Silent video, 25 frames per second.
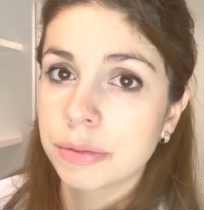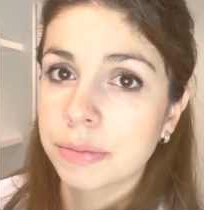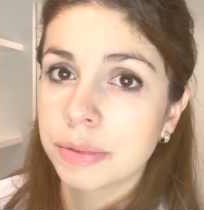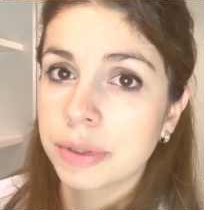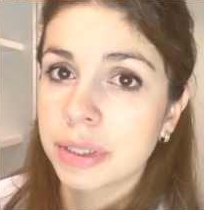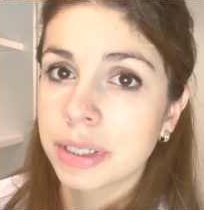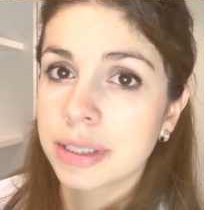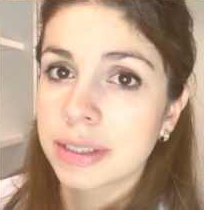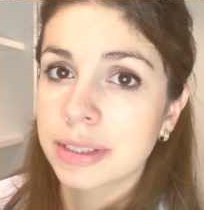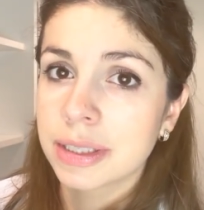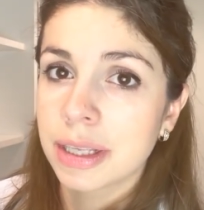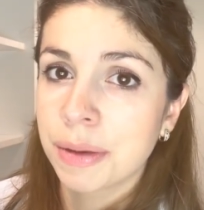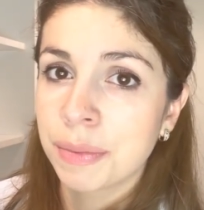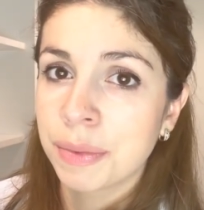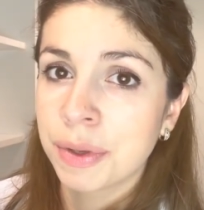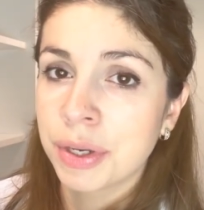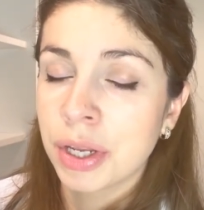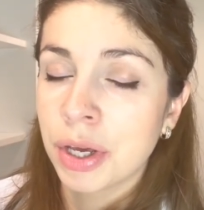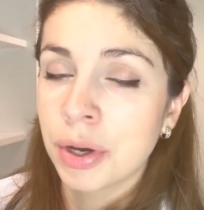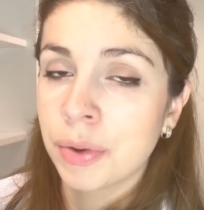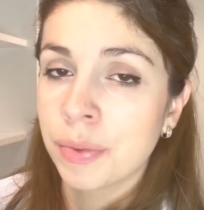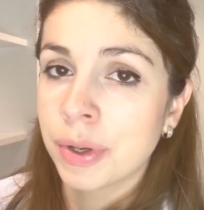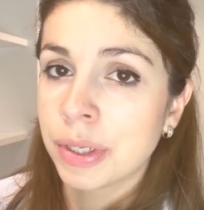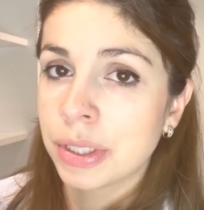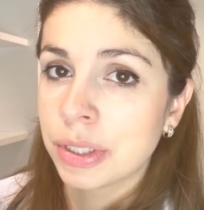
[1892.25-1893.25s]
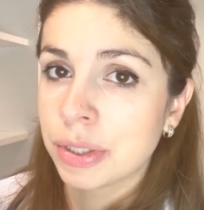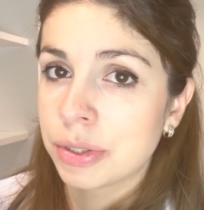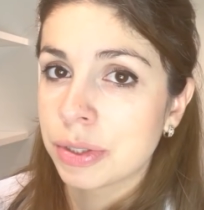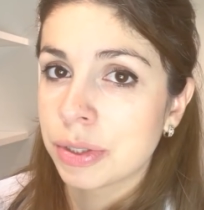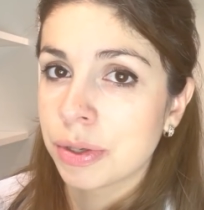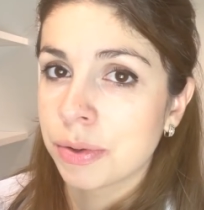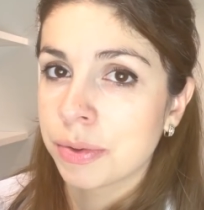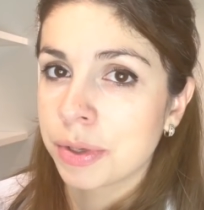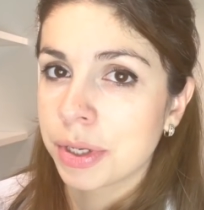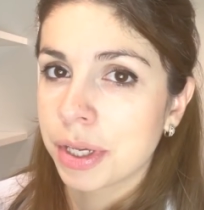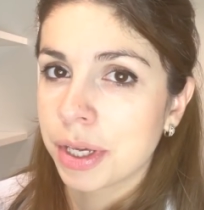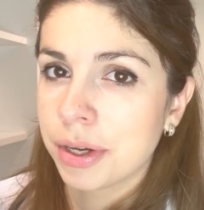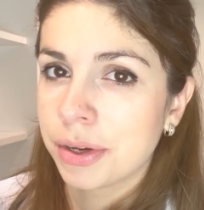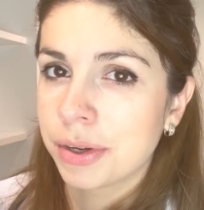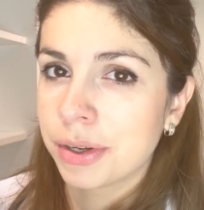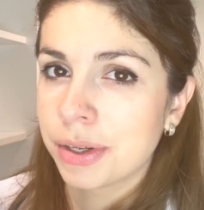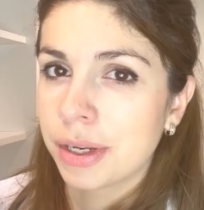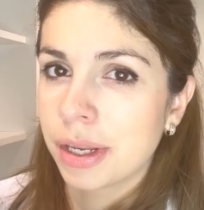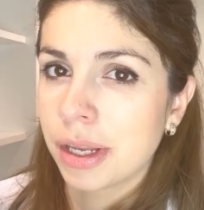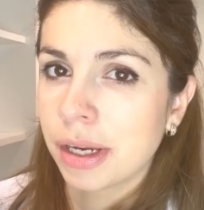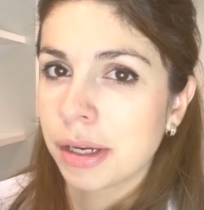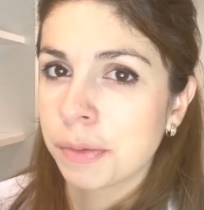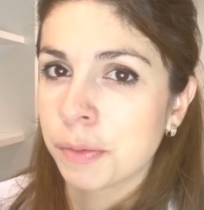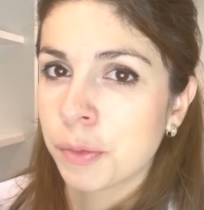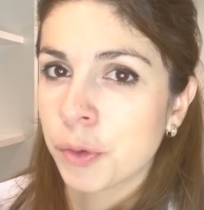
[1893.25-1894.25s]
Please let me know when you don't hear it
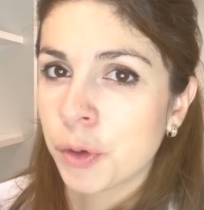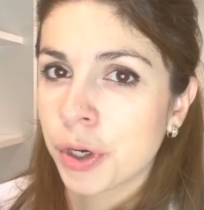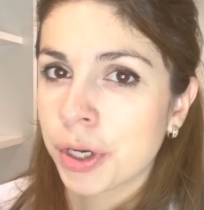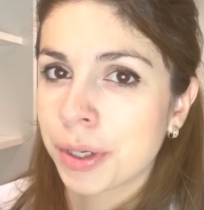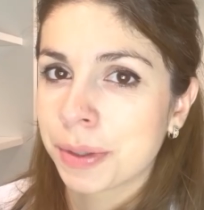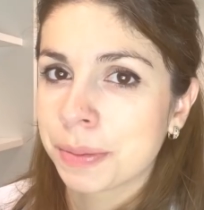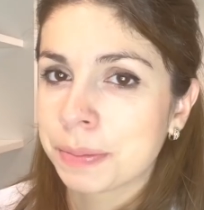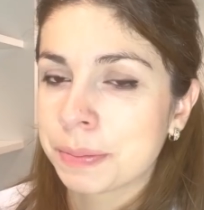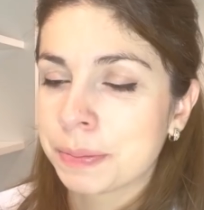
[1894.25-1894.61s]
anymore.